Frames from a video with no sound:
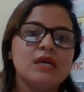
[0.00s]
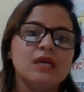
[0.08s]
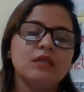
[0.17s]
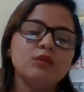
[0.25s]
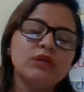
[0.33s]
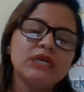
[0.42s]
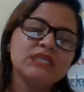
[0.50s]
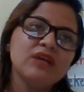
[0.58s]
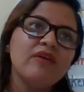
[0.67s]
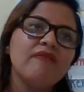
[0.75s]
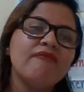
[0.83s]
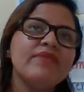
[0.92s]
and
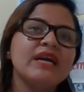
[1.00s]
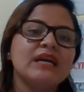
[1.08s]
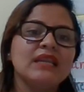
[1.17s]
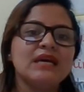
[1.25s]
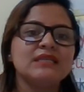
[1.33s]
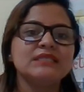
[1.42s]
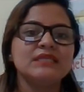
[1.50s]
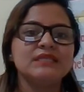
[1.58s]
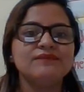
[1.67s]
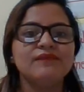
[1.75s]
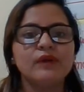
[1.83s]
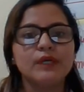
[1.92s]
duration of the class
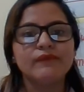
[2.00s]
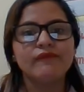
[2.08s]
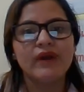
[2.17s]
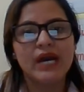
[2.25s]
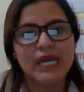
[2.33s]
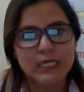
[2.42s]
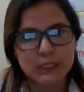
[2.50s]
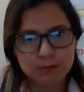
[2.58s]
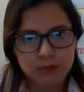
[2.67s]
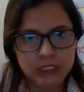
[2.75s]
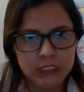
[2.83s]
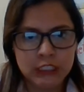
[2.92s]
is 45
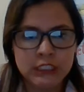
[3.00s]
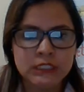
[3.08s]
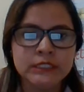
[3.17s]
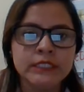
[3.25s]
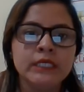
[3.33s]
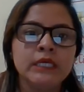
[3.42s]
minutes.